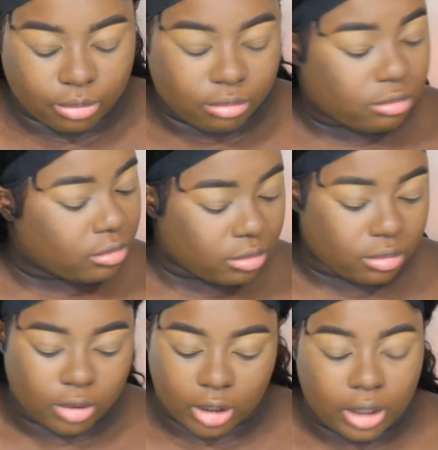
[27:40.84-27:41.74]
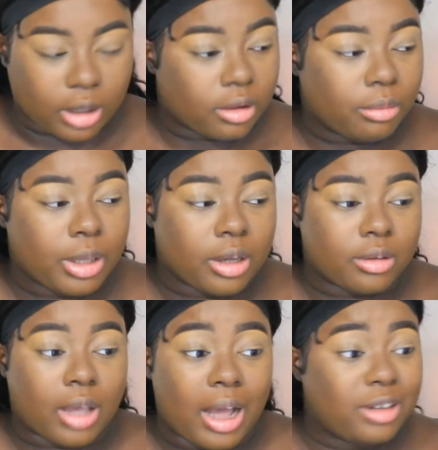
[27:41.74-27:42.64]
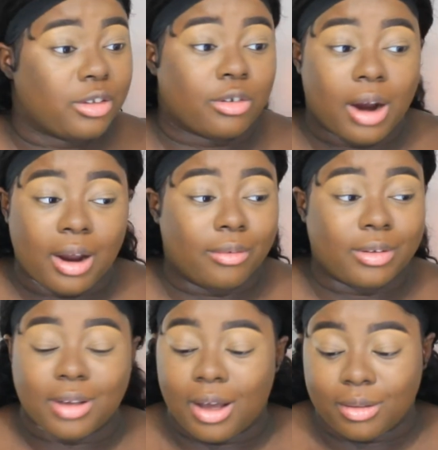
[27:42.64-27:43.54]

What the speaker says: it, because I just cry every time.